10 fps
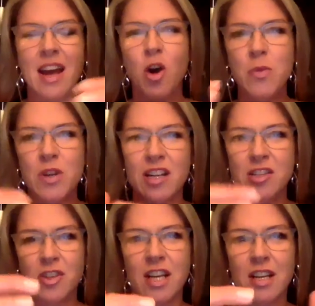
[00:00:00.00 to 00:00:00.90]
hope you guys
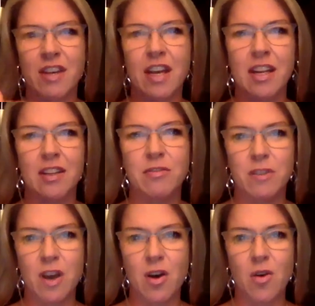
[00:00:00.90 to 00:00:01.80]
are kind of getting the
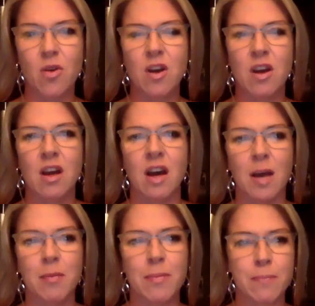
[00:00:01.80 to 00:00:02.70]
flow.
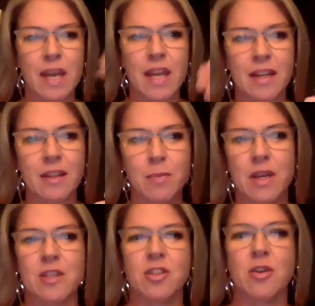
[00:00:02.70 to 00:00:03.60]
I'm painting the
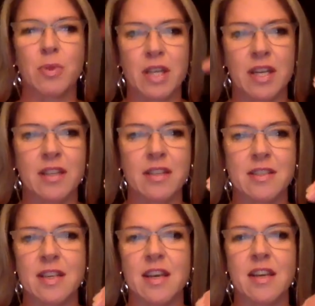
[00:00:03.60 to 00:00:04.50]
picture, planting the
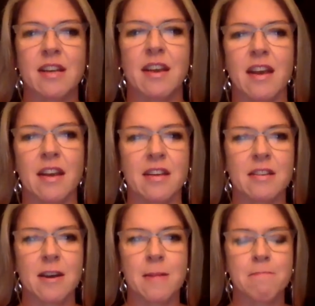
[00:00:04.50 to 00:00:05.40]
seed, and
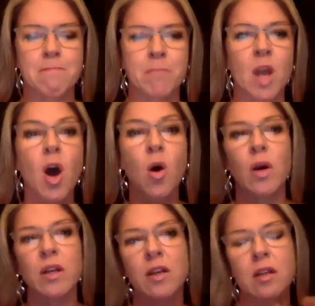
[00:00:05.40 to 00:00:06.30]

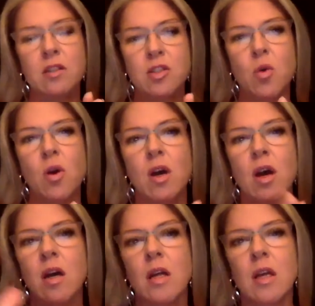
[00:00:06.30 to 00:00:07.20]
and so
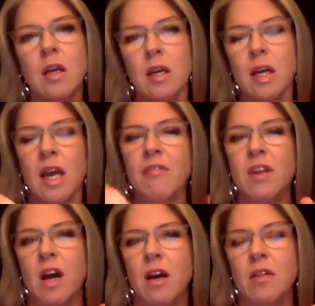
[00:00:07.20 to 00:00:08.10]
if
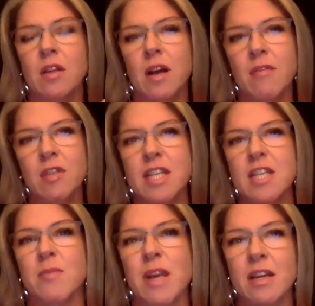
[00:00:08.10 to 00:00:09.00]
the
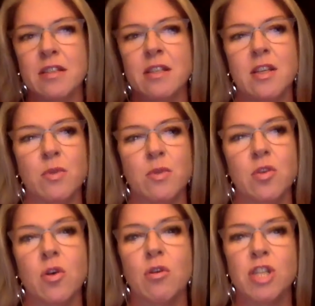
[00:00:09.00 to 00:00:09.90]
conversation may continue with
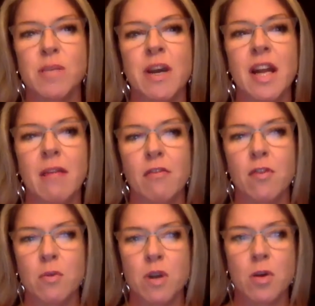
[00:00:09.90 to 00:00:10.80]
Nicole, she might have a
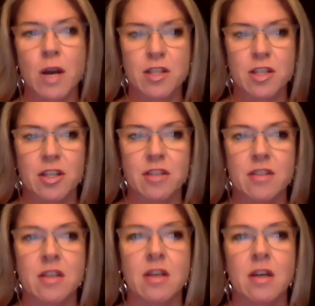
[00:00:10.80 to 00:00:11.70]
few more
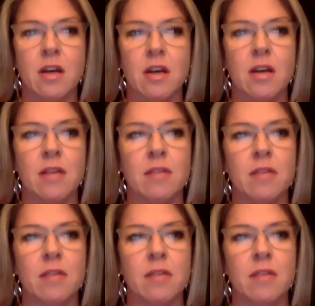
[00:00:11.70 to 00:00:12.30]
questions. On